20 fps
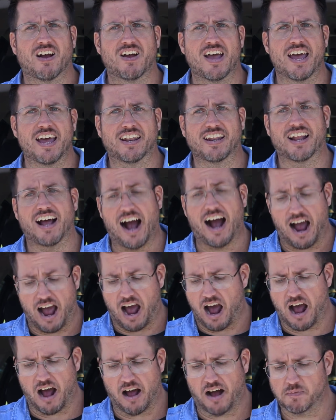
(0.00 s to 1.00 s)
and
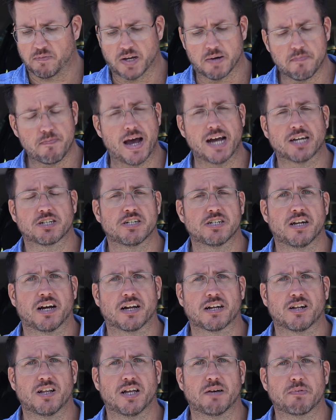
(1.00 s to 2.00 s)
I'm not bashing
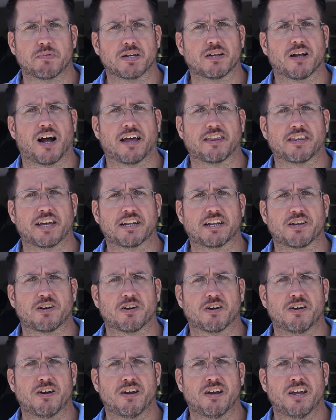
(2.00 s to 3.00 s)
on Columbia, I think
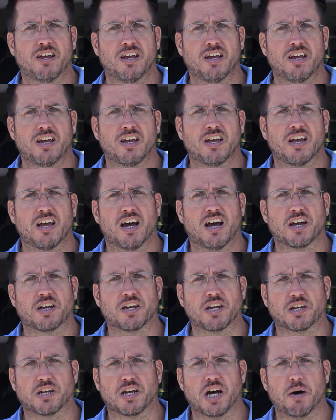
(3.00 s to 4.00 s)
they're a
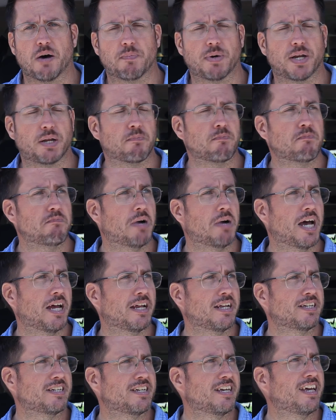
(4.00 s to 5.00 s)
good company,
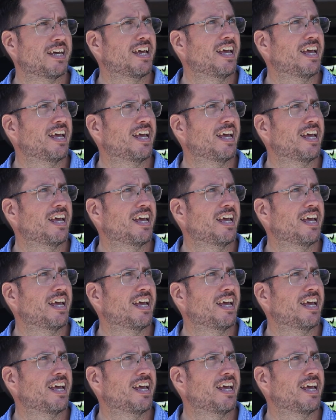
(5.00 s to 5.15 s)
but